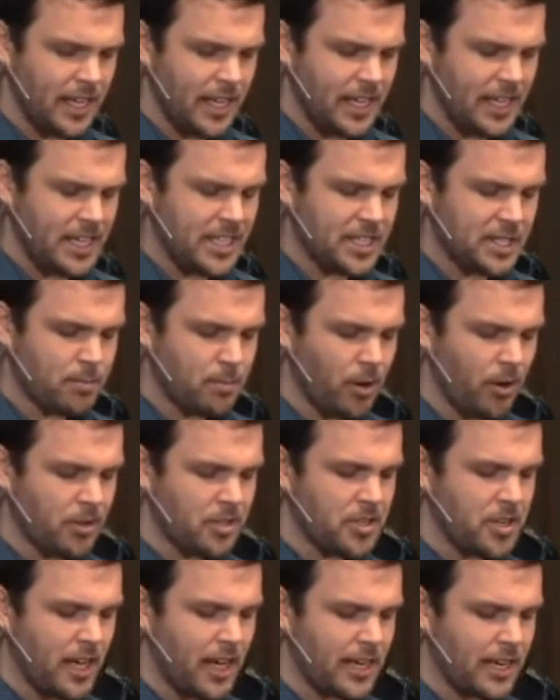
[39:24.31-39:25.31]
He spoke
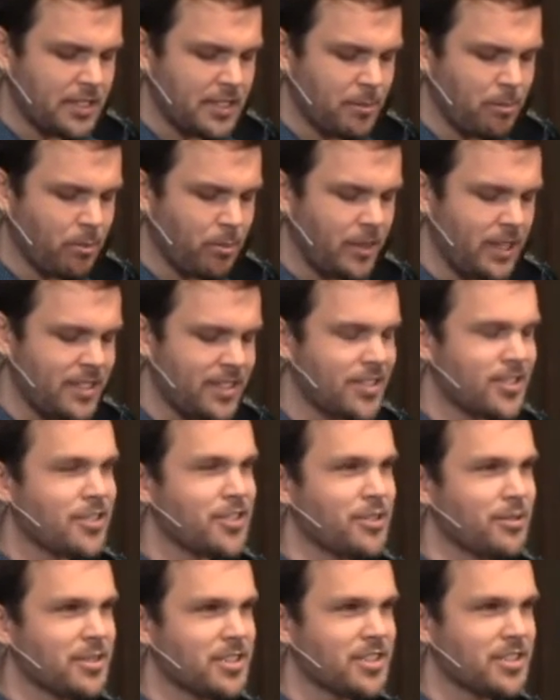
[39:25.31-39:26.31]
not as a prince
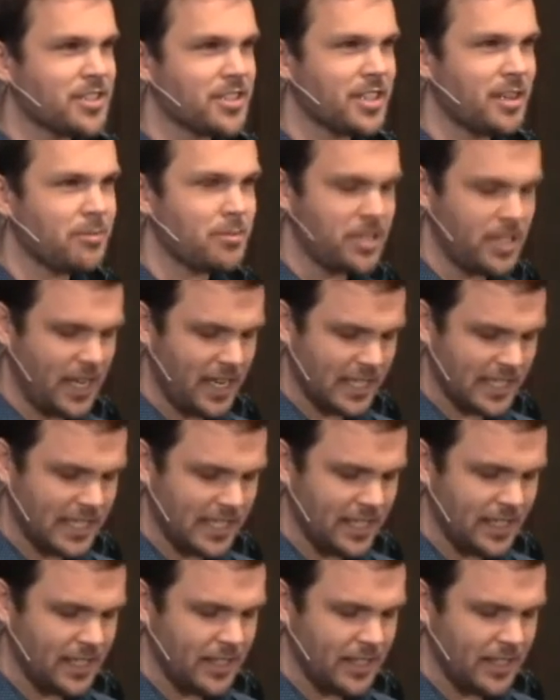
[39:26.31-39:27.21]
to a subject,